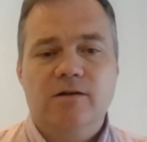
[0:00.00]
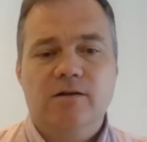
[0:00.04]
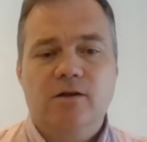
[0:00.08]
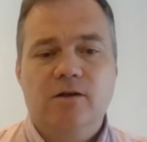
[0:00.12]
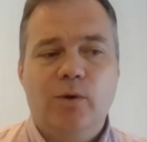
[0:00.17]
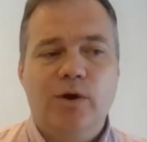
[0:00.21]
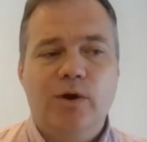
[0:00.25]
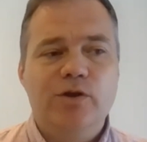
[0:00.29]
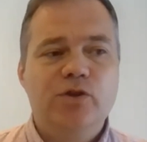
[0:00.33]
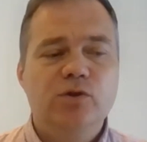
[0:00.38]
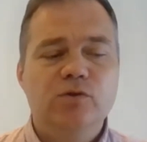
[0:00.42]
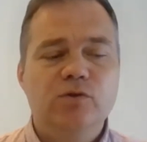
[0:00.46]

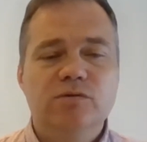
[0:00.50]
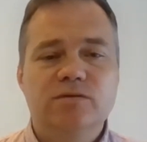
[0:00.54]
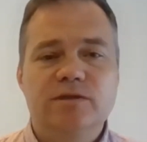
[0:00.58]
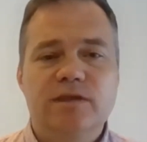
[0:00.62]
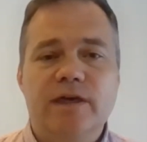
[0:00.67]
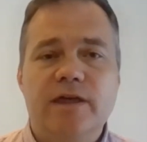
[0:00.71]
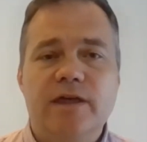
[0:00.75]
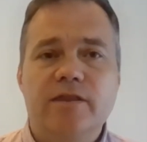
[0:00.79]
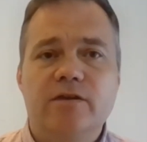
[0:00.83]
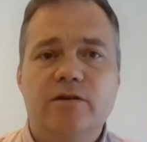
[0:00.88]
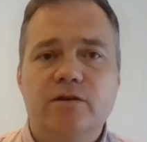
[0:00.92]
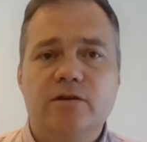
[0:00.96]
quite new
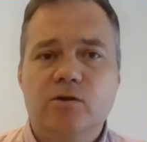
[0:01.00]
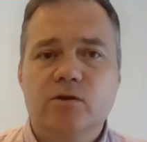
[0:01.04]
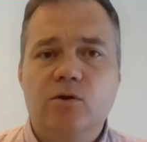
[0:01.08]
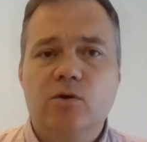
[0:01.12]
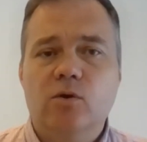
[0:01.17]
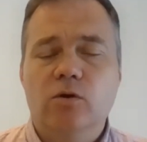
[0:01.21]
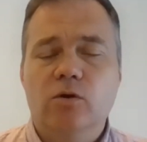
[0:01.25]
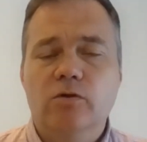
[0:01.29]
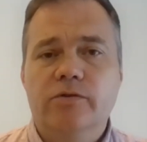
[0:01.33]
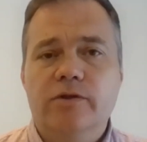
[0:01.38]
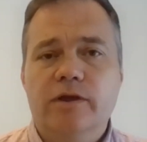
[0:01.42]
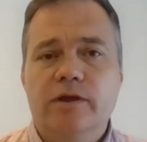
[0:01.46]
standard
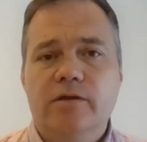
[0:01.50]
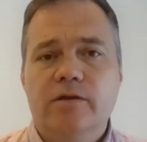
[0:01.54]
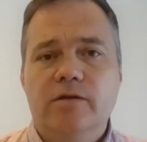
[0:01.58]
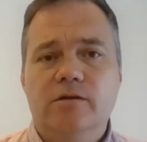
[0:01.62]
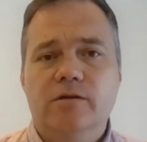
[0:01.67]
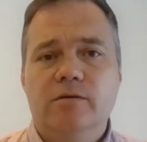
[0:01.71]
called